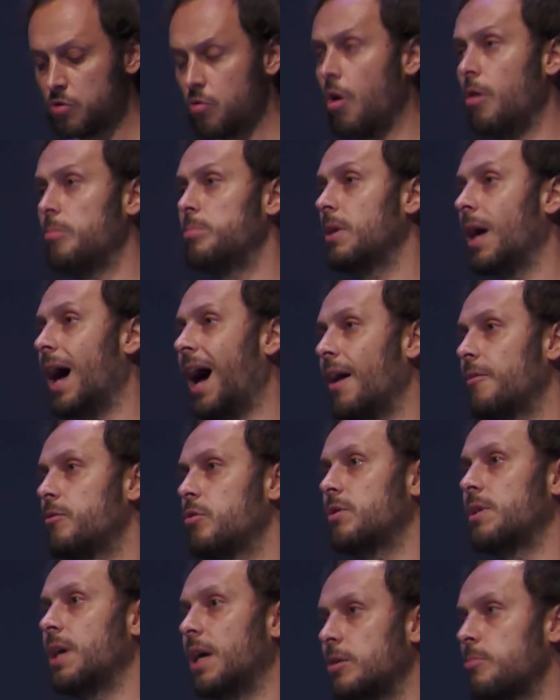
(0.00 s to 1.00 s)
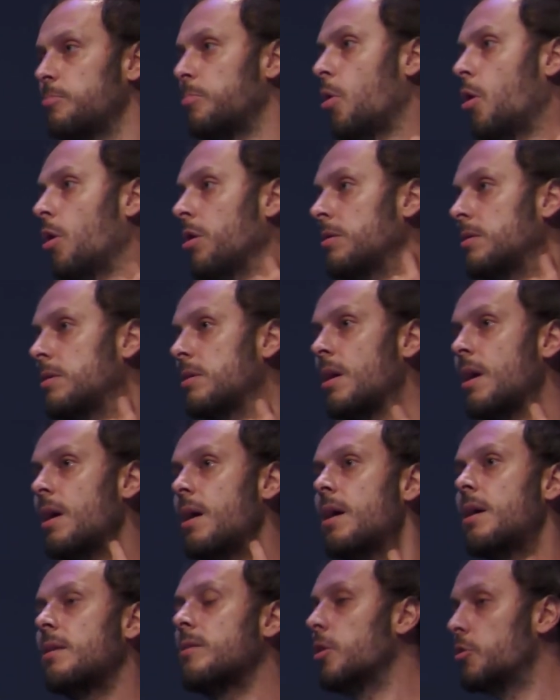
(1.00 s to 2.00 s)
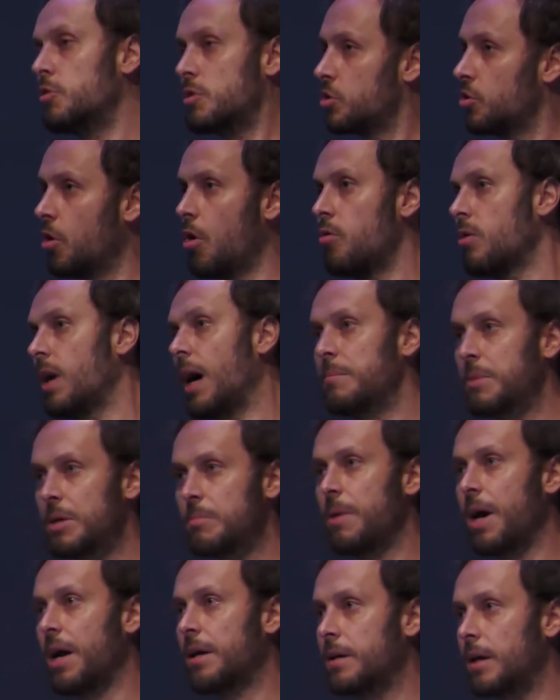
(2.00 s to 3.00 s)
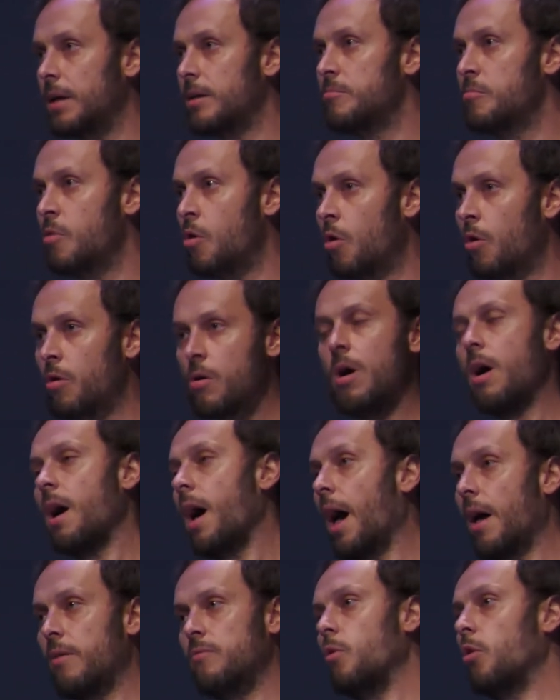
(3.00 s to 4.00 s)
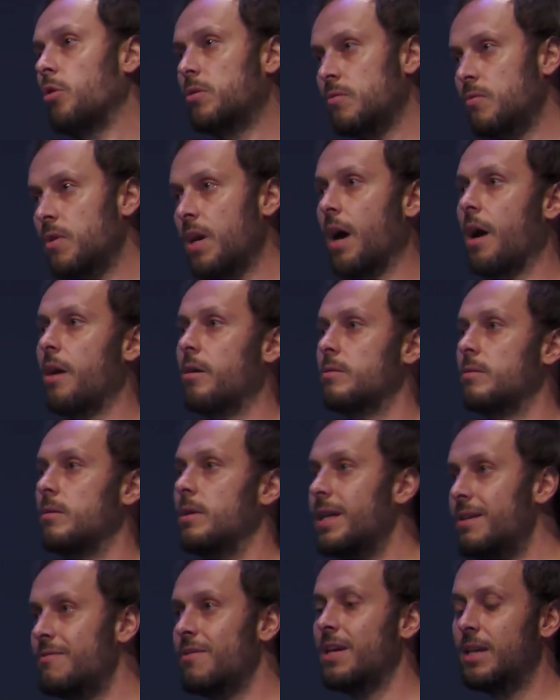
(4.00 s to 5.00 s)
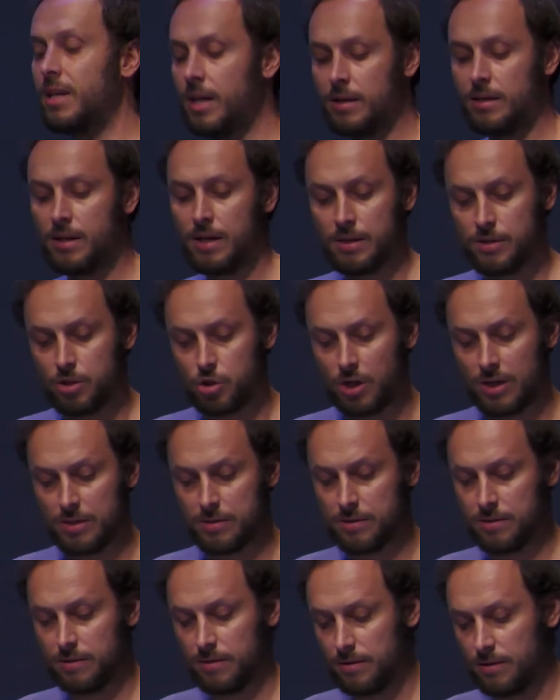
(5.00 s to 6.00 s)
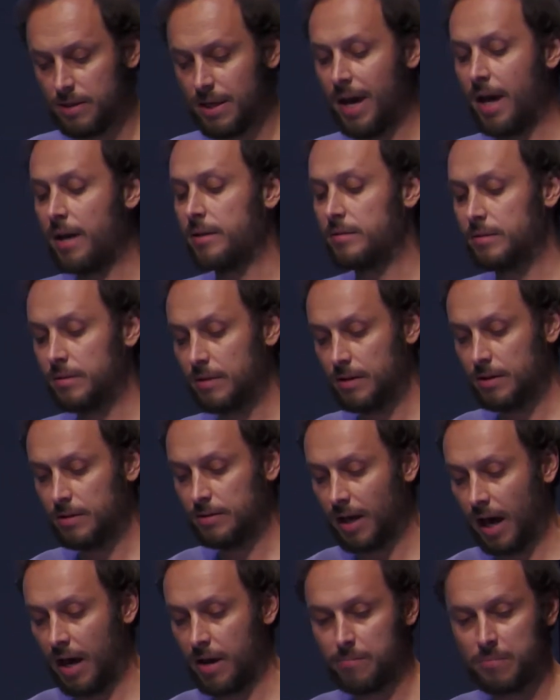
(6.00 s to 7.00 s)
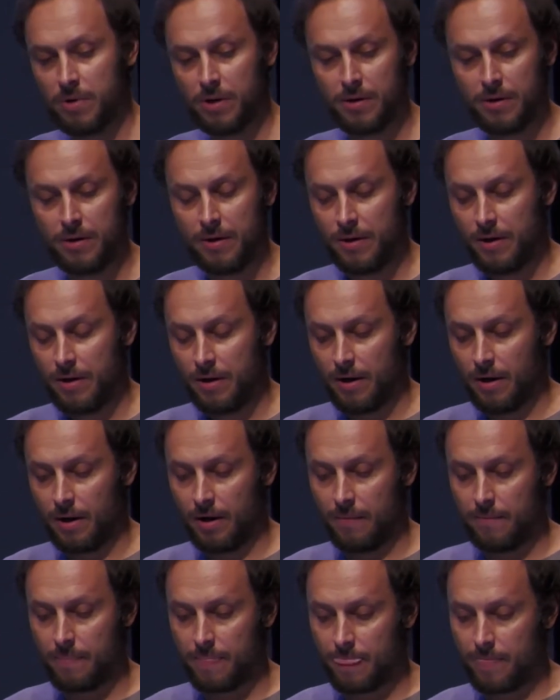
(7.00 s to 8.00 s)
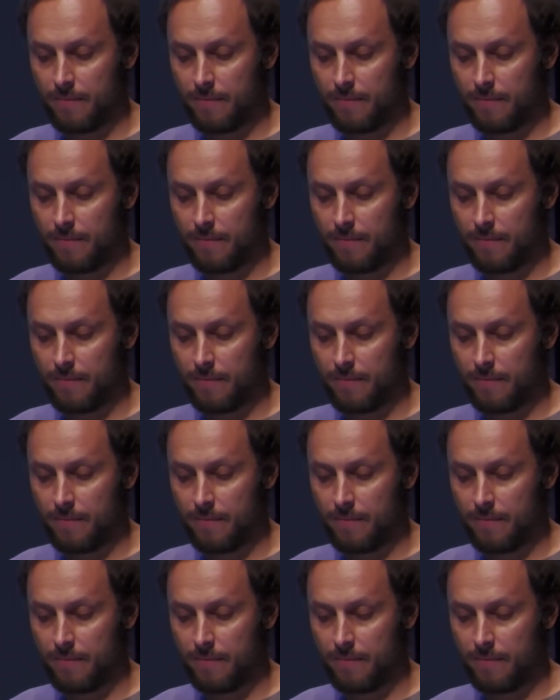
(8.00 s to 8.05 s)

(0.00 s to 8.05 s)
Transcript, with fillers: dropped, after that point there is no coming back anymore, and what we are living in is just the end time. Uh,